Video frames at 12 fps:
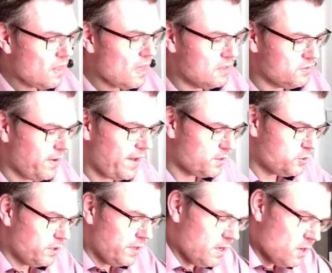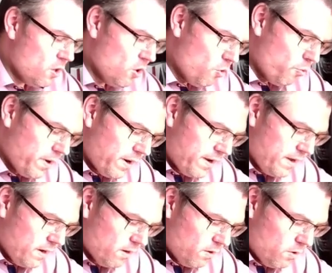So actually we are
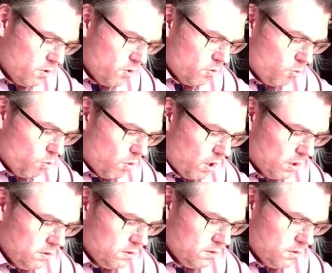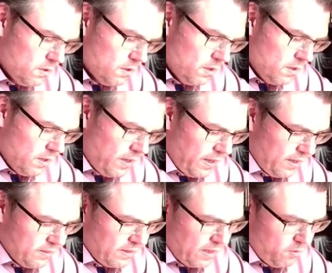here 1
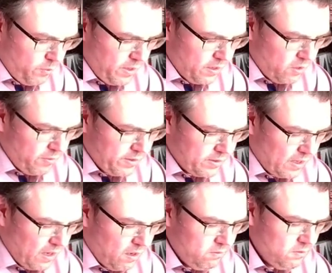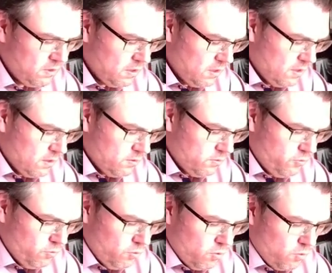and then we are going down
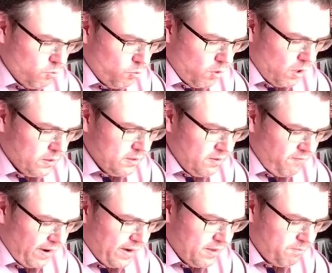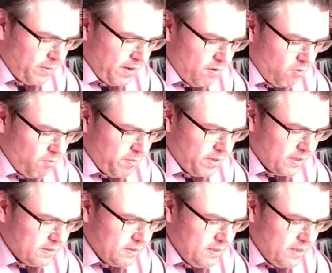to 1 divided by omega
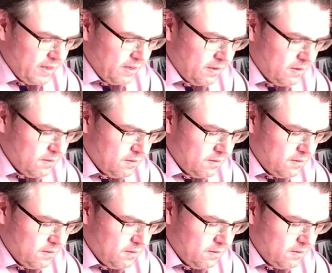tn.